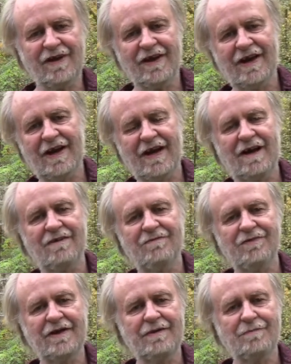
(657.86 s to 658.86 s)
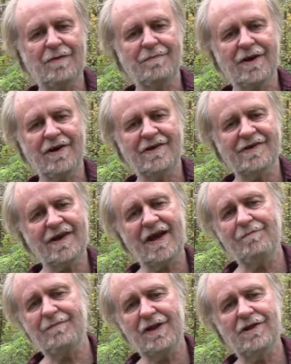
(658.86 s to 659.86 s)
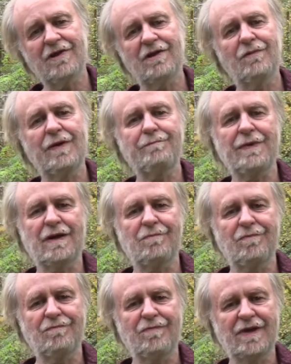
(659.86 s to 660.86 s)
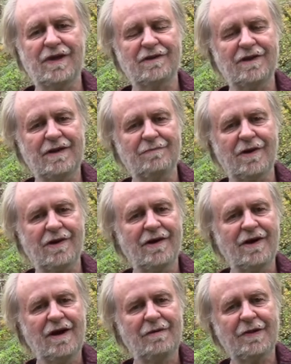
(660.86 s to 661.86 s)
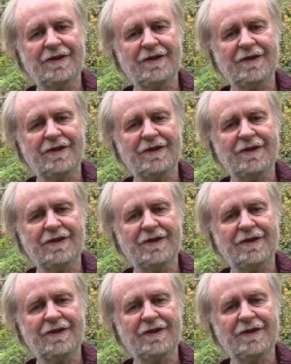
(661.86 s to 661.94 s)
get out of Libra because it can be a little wimpy in Libra. But